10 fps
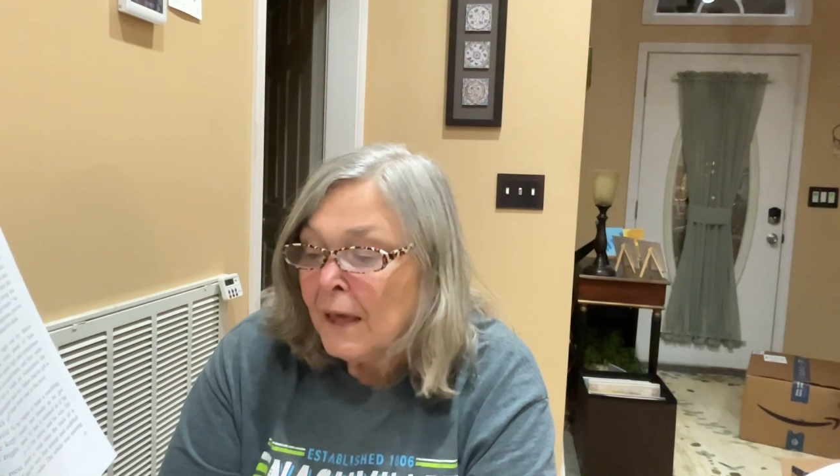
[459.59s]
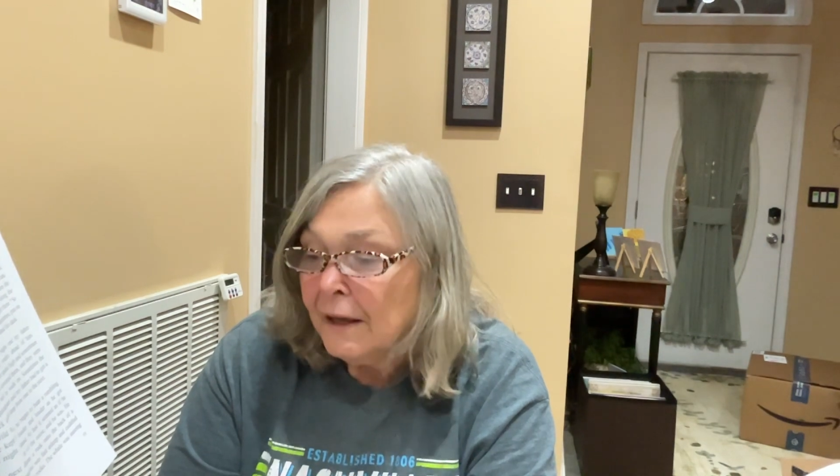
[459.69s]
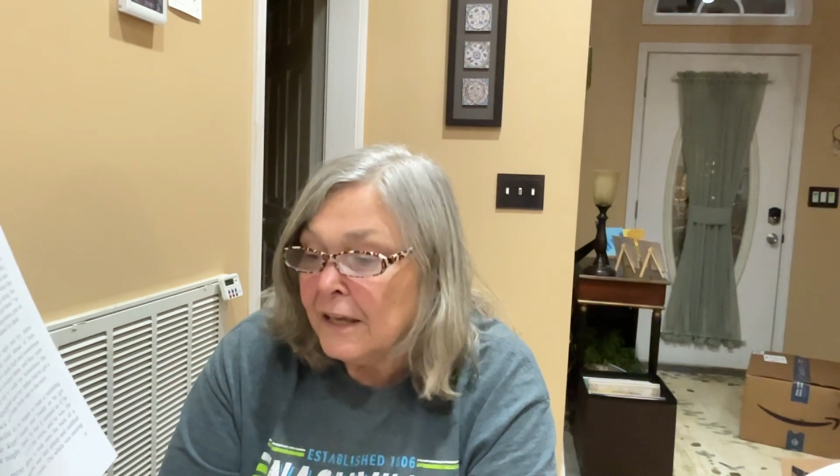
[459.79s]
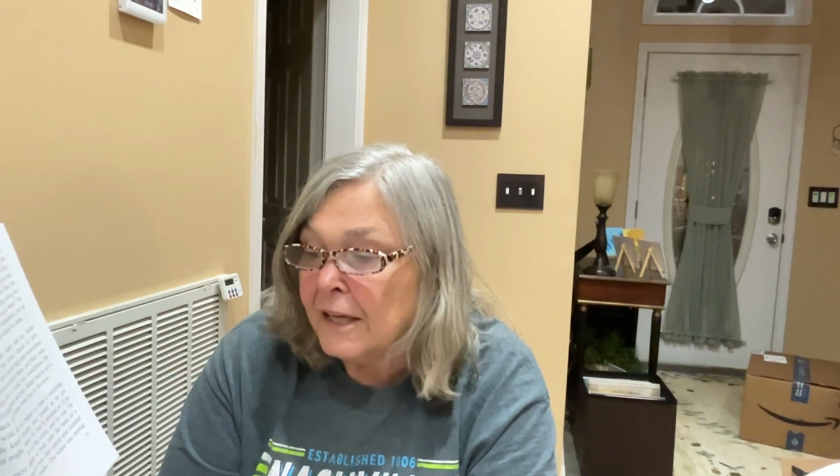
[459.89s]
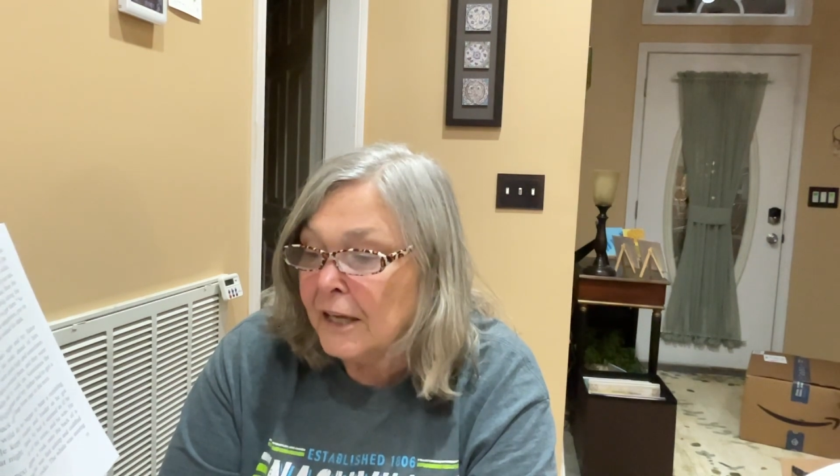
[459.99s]

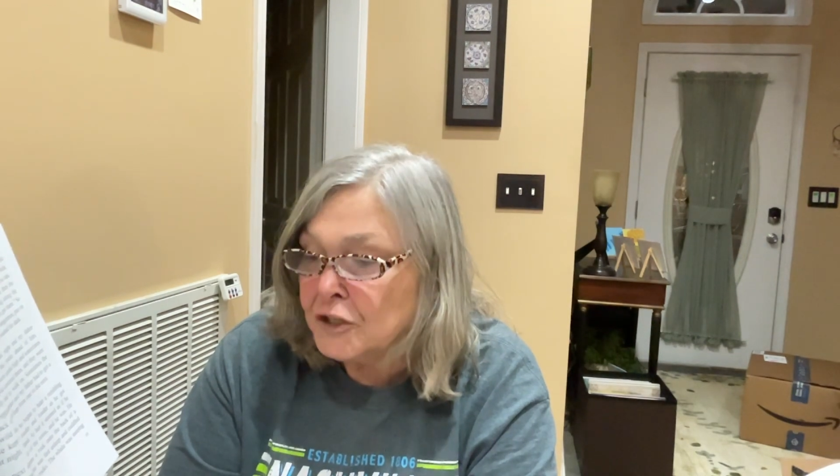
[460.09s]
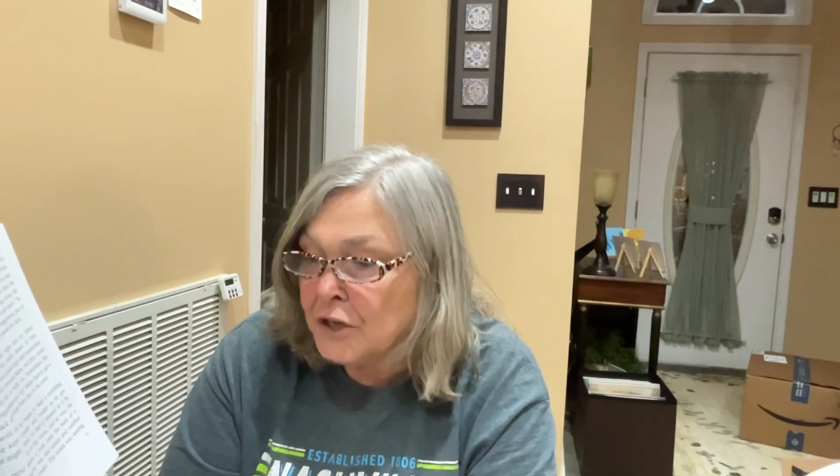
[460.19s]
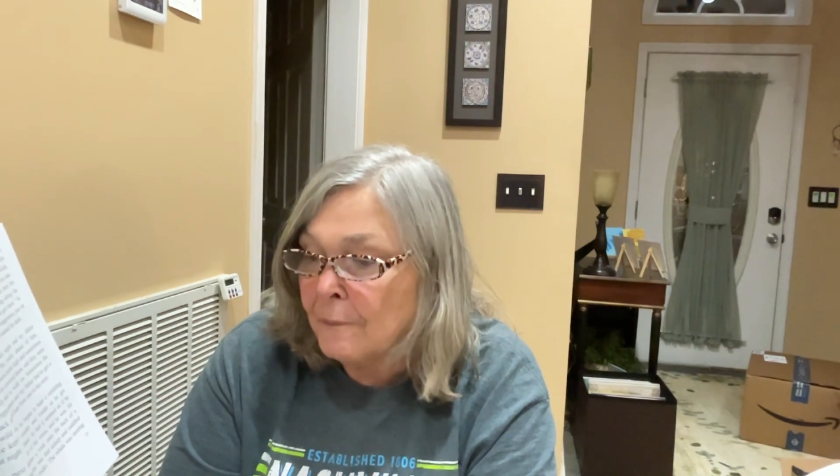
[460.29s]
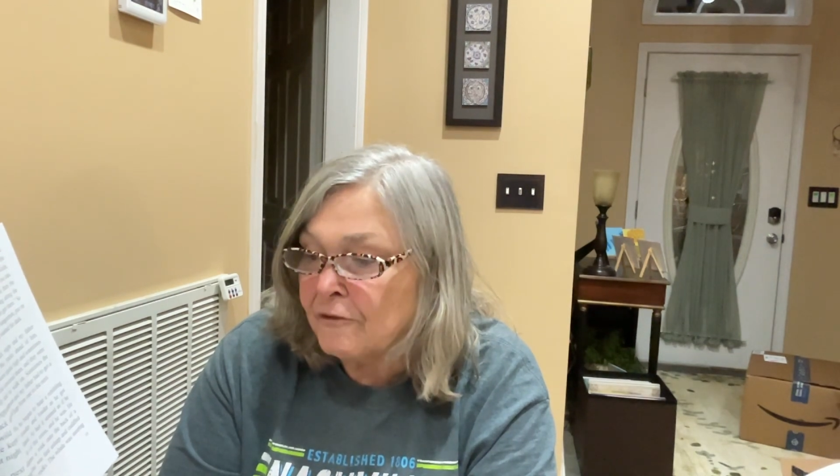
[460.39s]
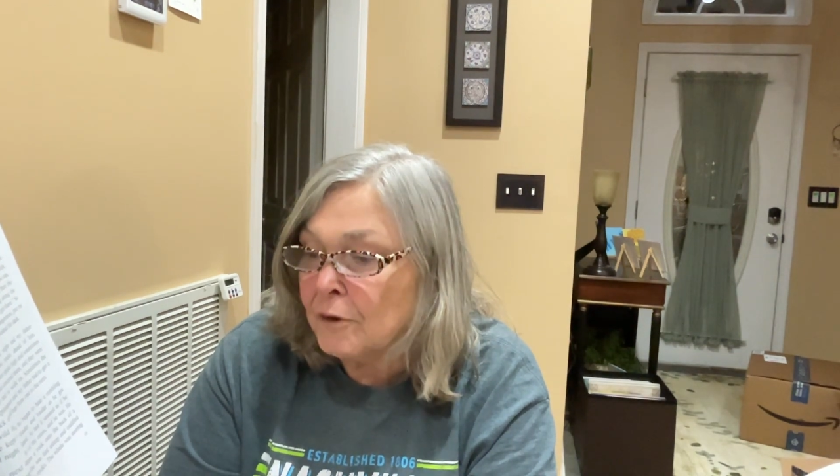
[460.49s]
He had
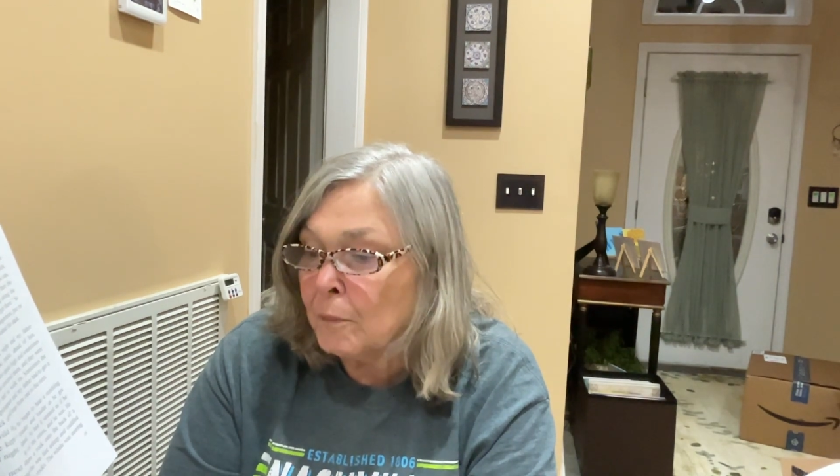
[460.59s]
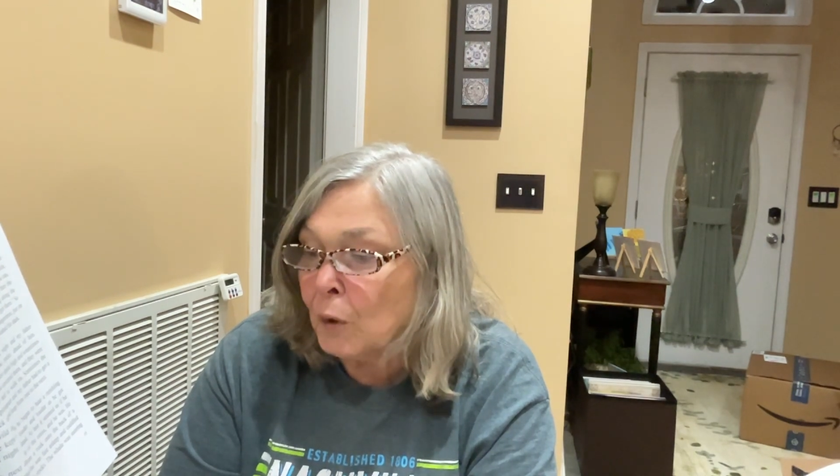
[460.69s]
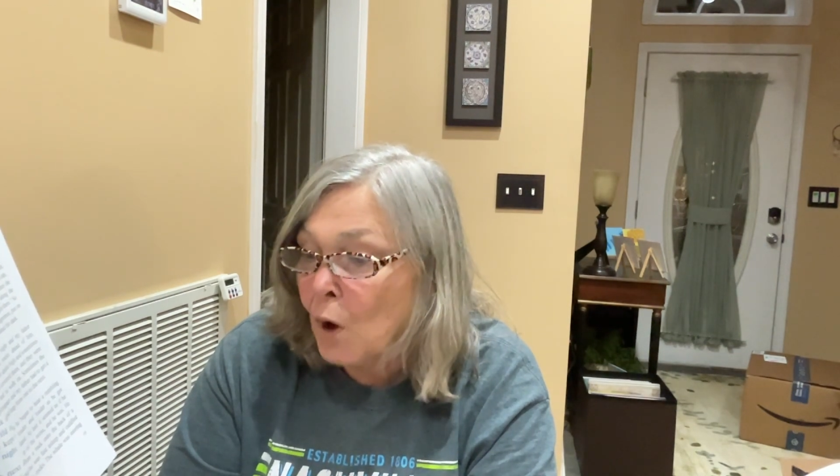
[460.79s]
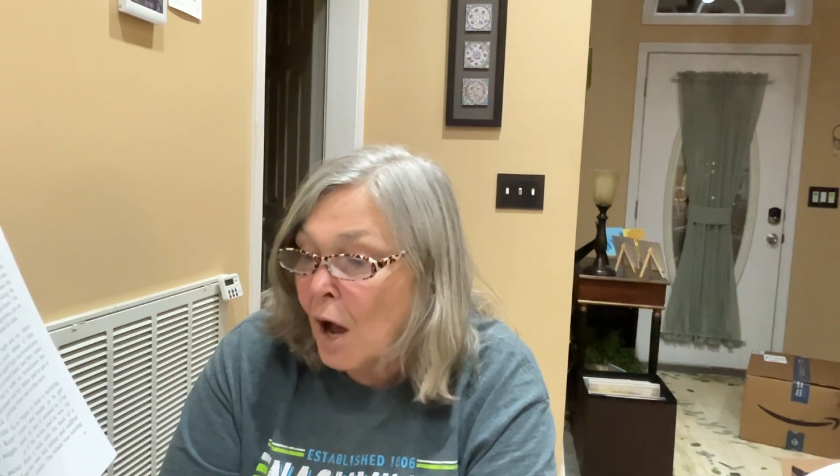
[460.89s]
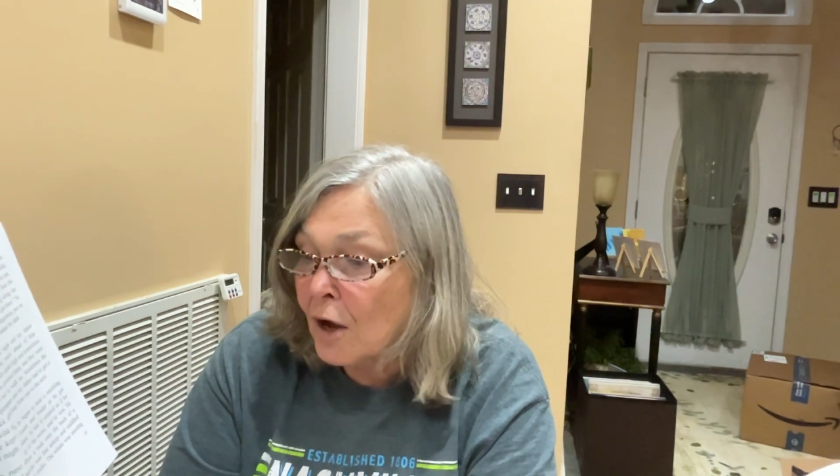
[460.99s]
jumped from a
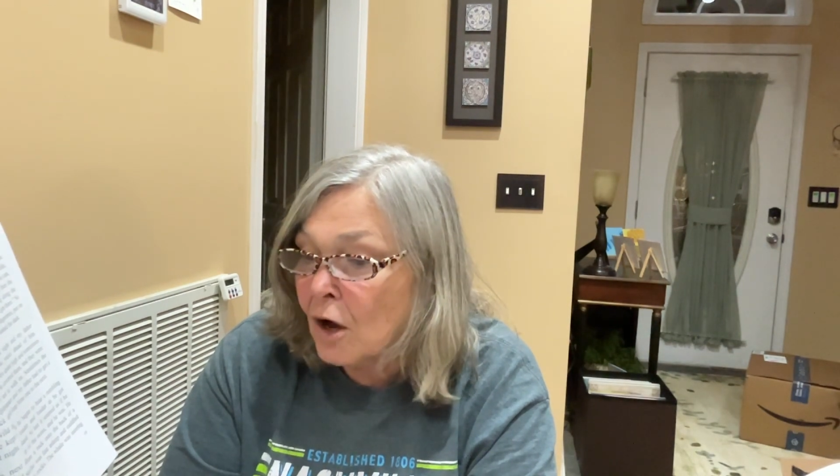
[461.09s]
rock